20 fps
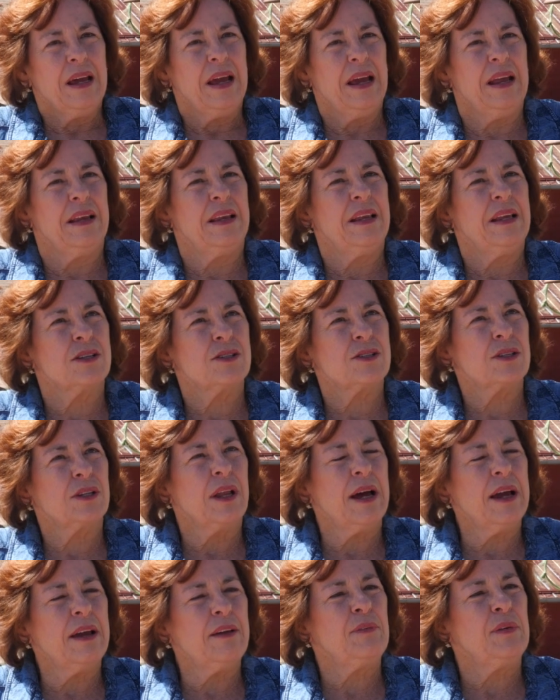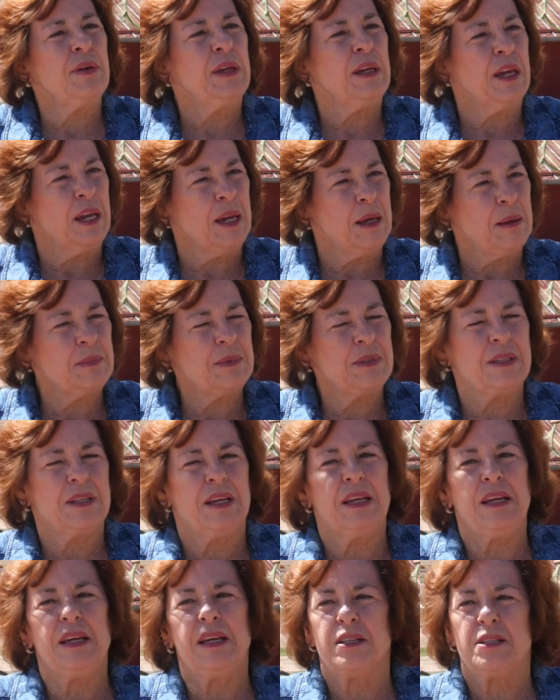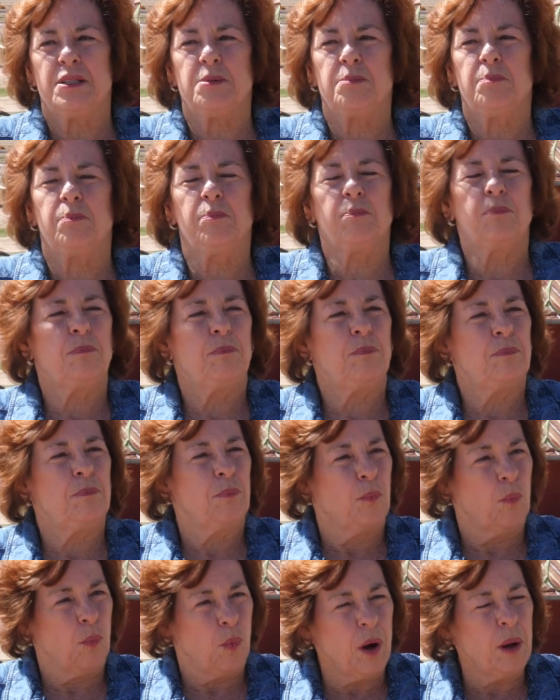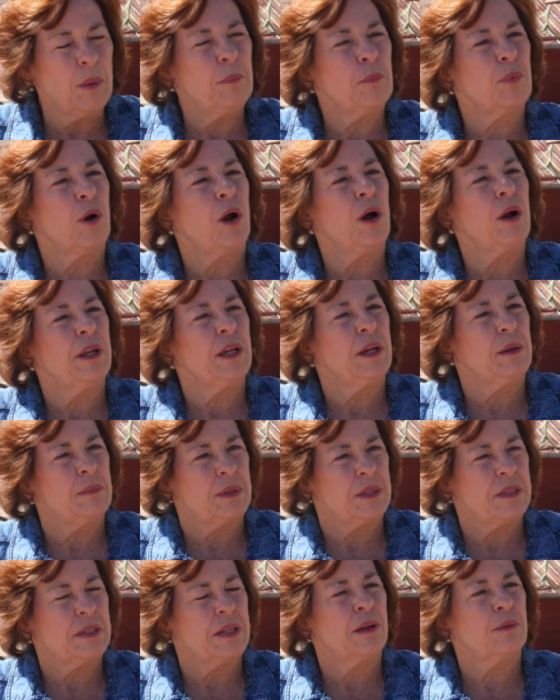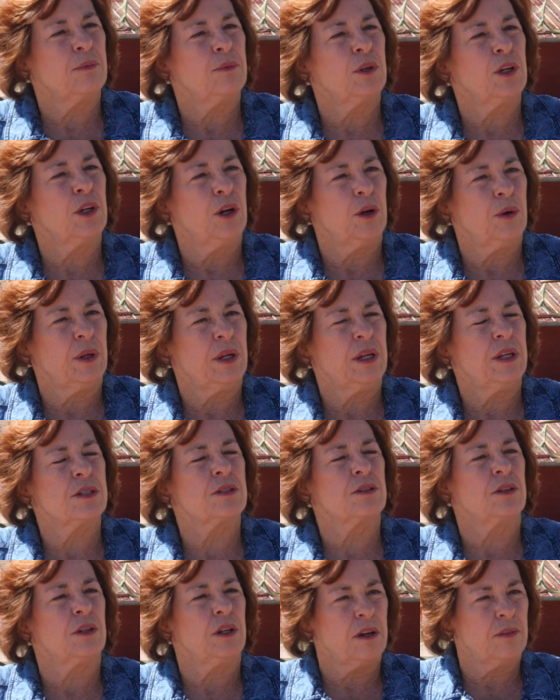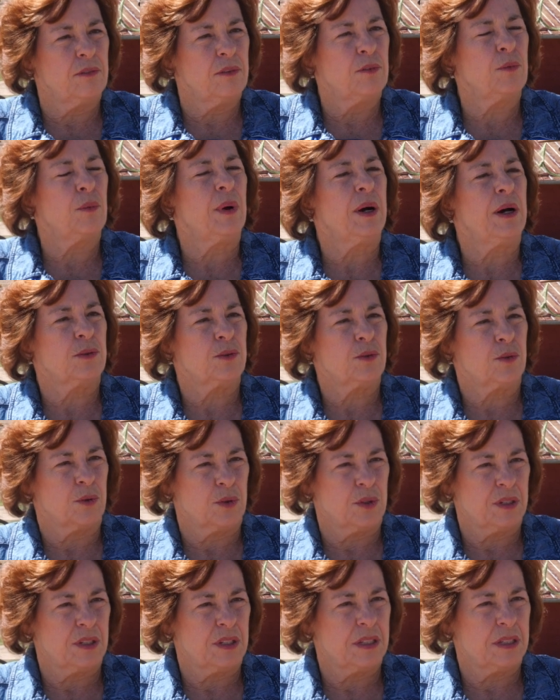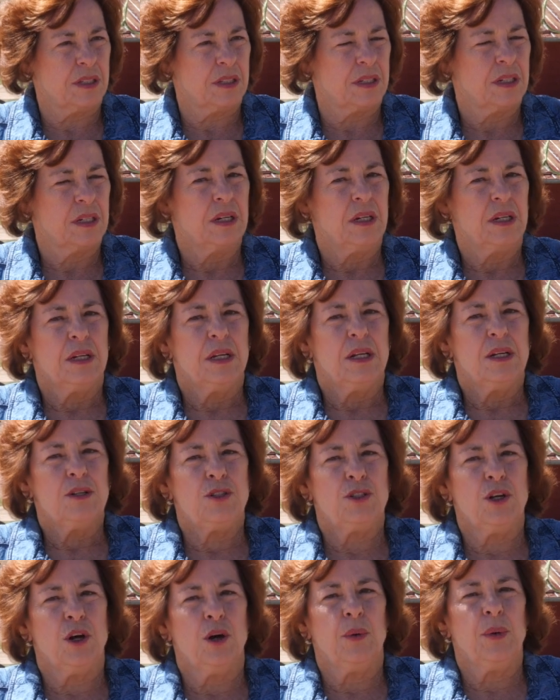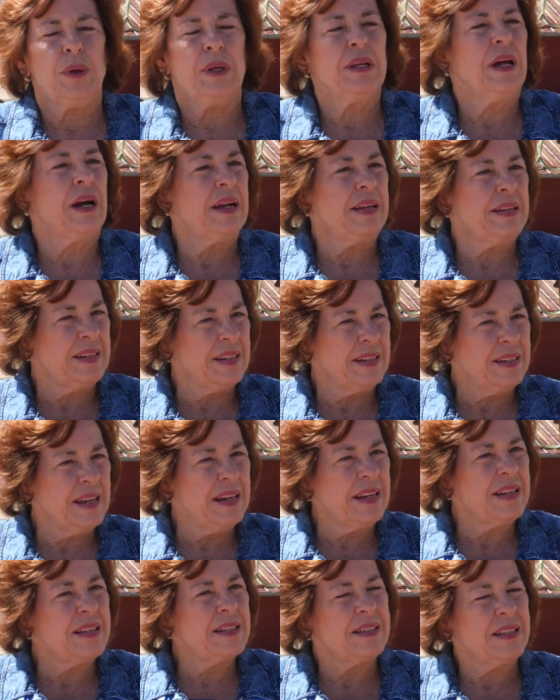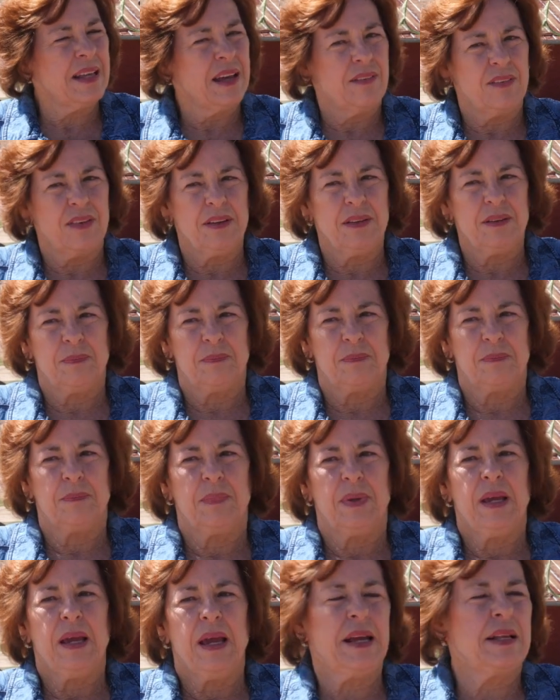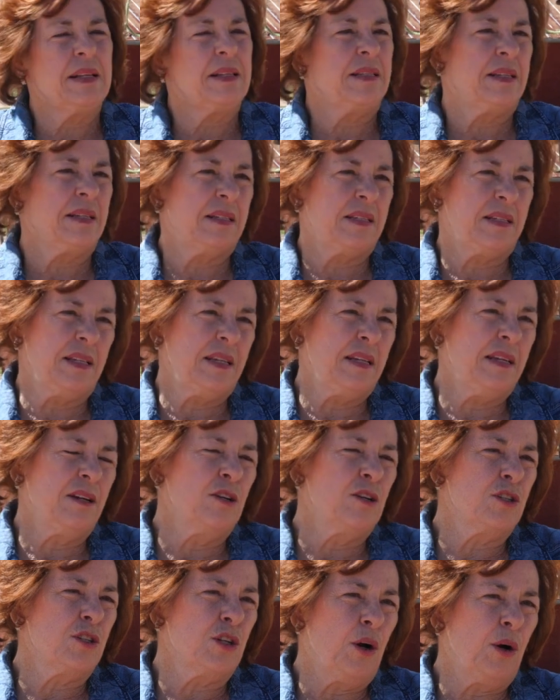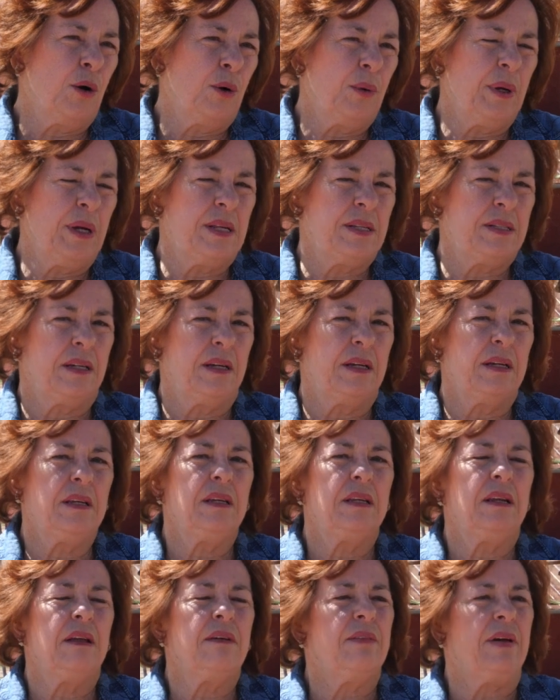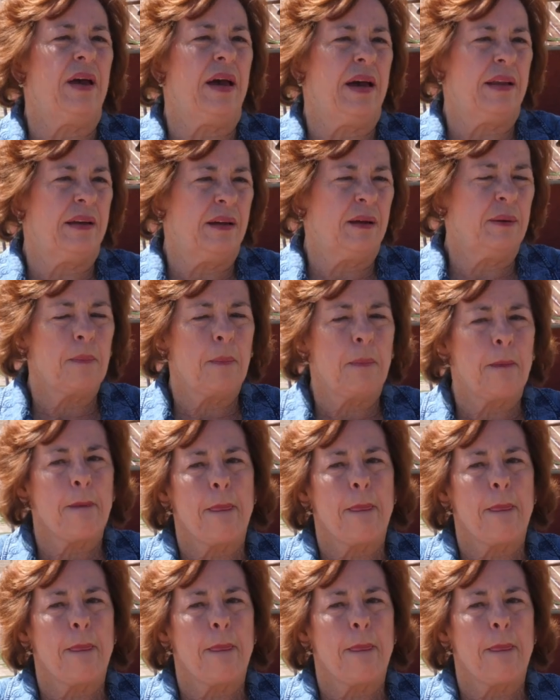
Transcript: and his life at Yamsi is what brought him to South Dakota, his love of wild horses. So in 1987, at 60 years old. He's in Nevada